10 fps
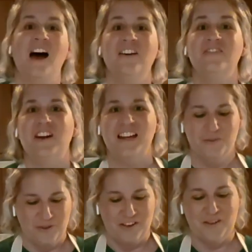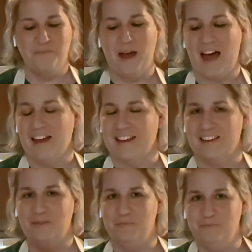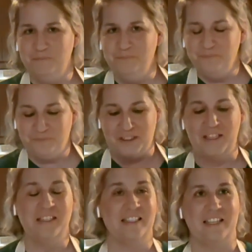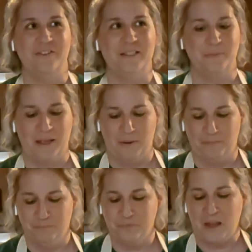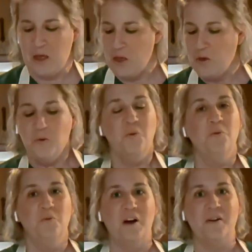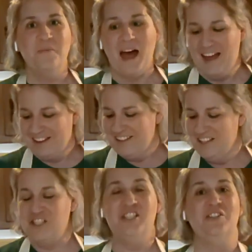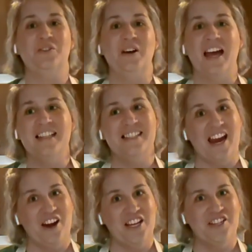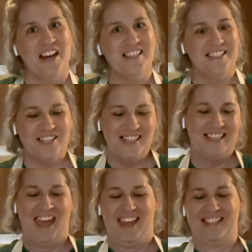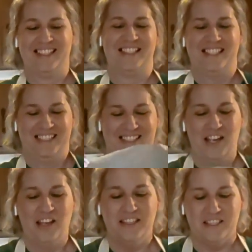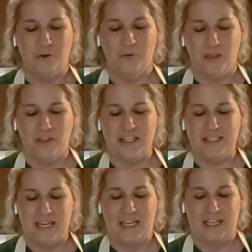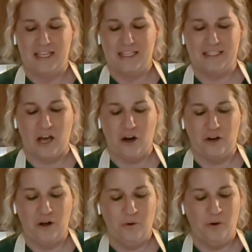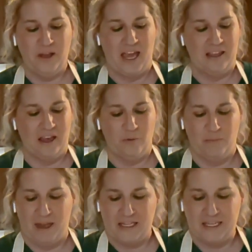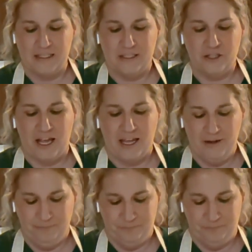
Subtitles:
All right, welcome back. Excuse me. Welcome back to Tara Tries Cheesecakes. So this is our HoHo cake that we baked yesterday.